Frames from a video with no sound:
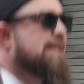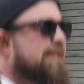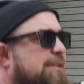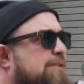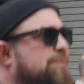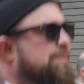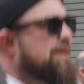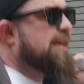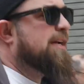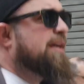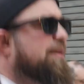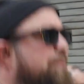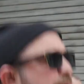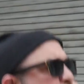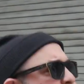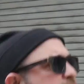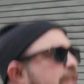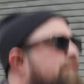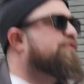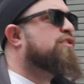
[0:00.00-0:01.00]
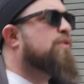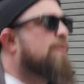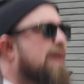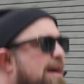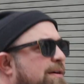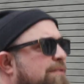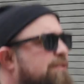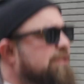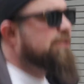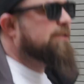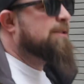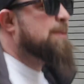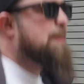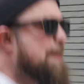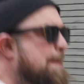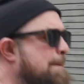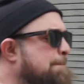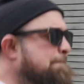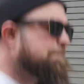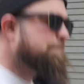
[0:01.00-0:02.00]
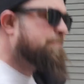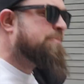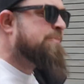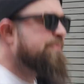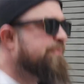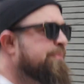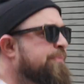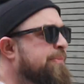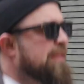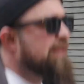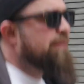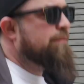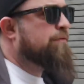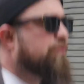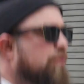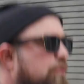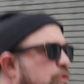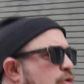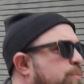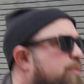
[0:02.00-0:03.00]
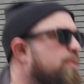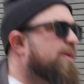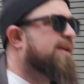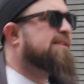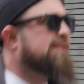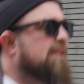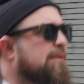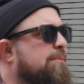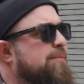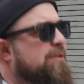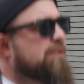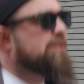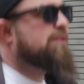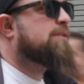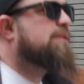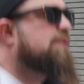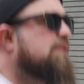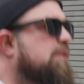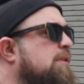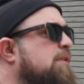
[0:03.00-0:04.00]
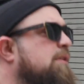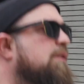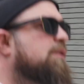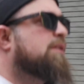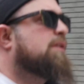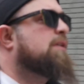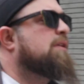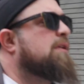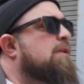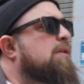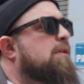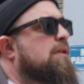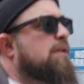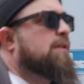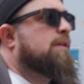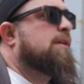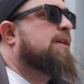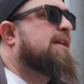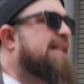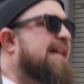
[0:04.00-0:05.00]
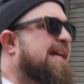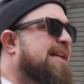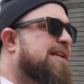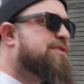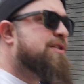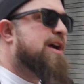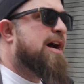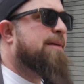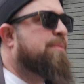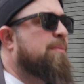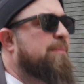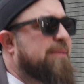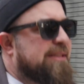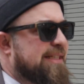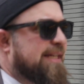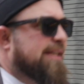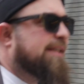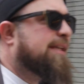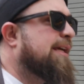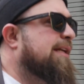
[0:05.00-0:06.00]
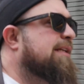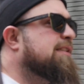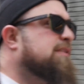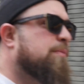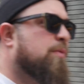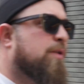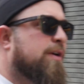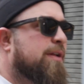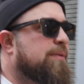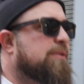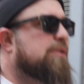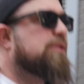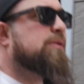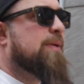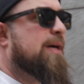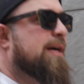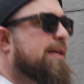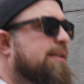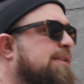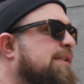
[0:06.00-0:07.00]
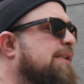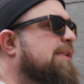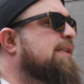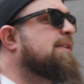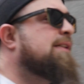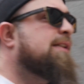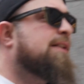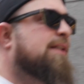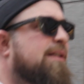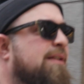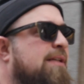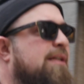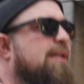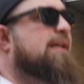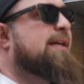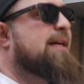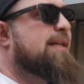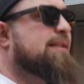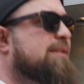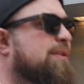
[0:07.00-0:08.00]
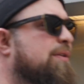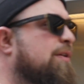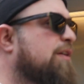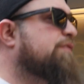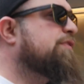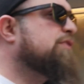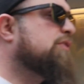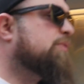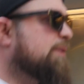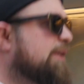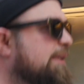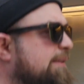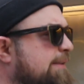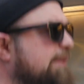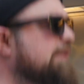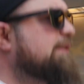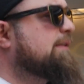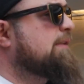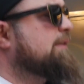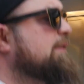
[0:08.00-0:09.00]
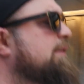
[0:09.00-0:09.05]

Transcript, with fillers: This way I can put in a few hours before Cooper wakes up. And I had to drop him at daycare this morning, which is why I was down to the office when I did.